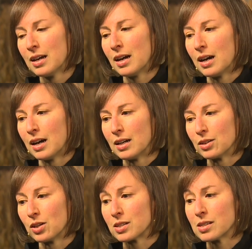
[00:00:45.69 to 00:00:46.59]
Uh,
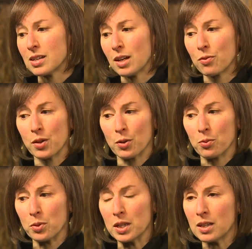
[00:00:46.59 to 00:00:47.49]
look to see if they're
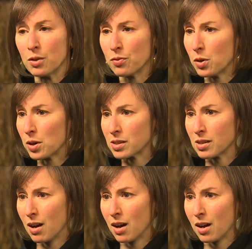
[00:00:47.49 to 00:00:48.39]
really
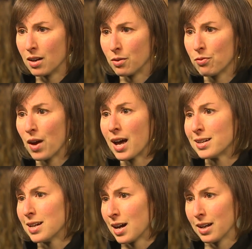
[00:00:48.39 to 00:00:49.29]
focused on
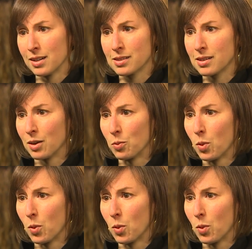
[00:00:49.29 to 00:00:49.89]
fad diets.